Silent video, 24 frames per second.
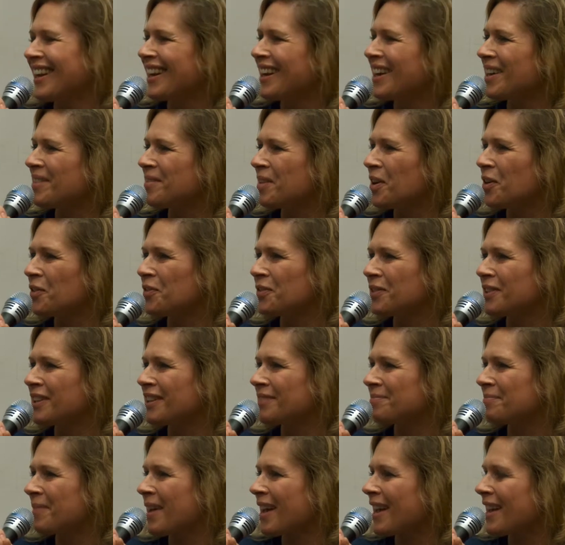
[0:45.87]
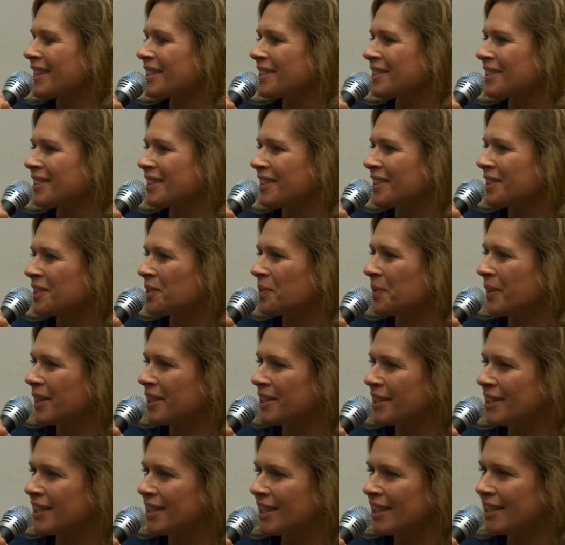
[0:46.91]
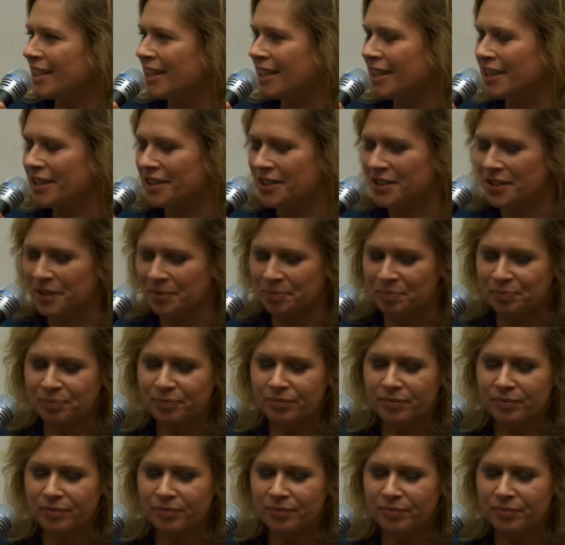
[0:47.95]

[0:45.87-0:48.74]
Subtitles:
over the past 26 years.